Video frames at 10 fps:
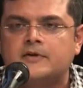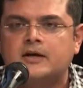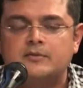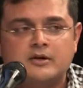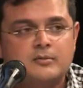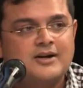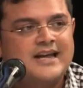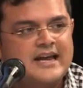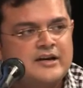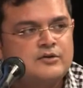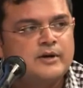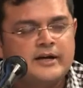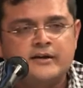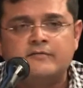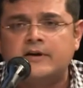I'm talking about
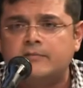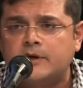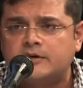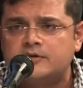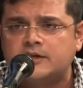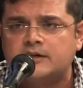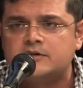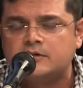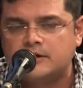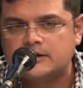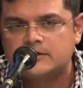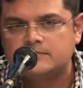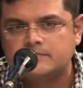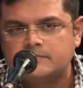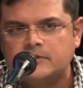end-to-end in 5 microseconds or less.
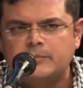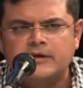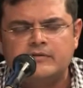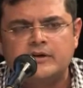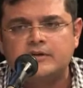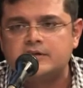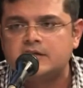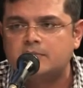Let me give another example.